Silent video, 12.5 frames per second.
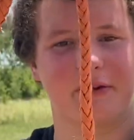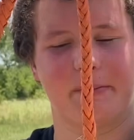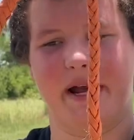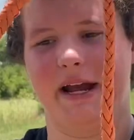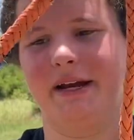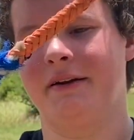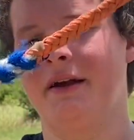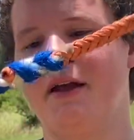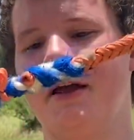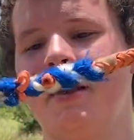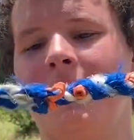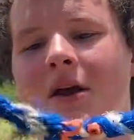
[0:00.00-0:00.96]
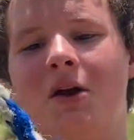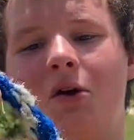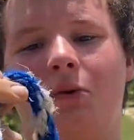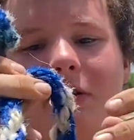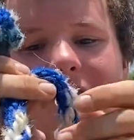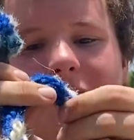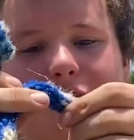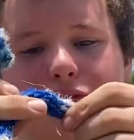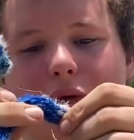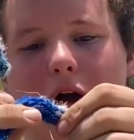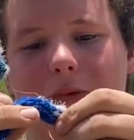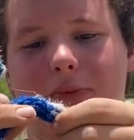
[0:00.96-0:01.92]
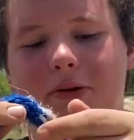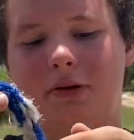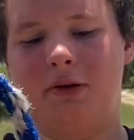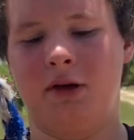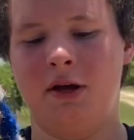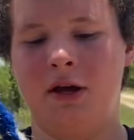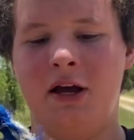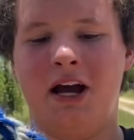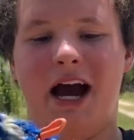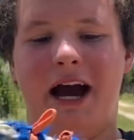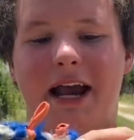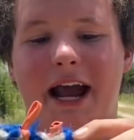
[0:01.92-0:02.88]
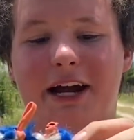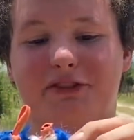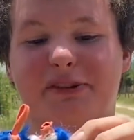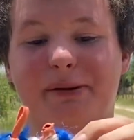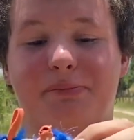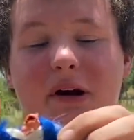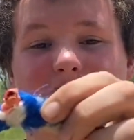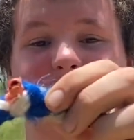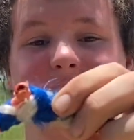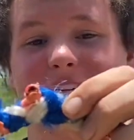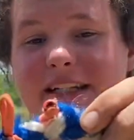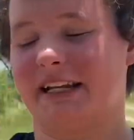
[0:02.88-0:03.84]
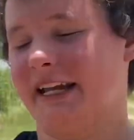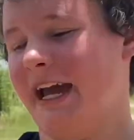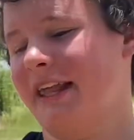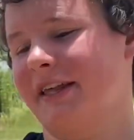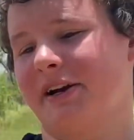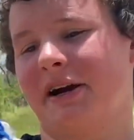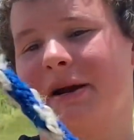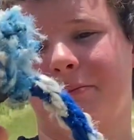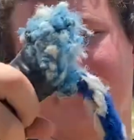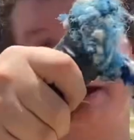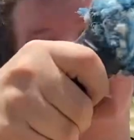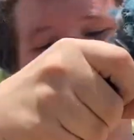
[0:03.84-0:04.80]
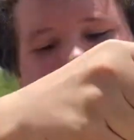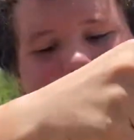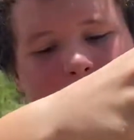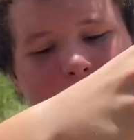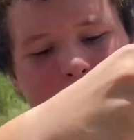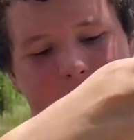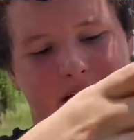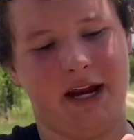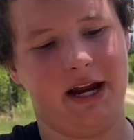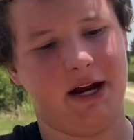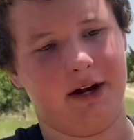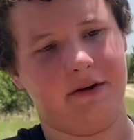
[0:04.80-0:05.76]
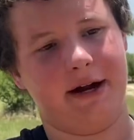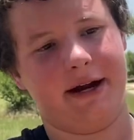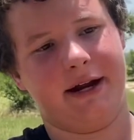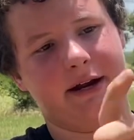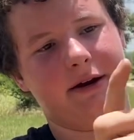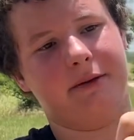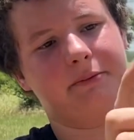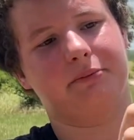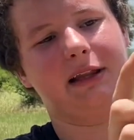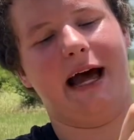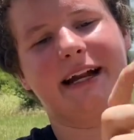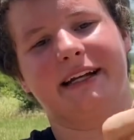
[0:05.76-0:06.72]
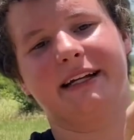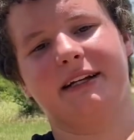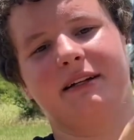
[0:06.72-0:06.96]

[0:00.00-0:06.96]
made with this rope, I actually braided it together and braided it over here, right here. Plaited it,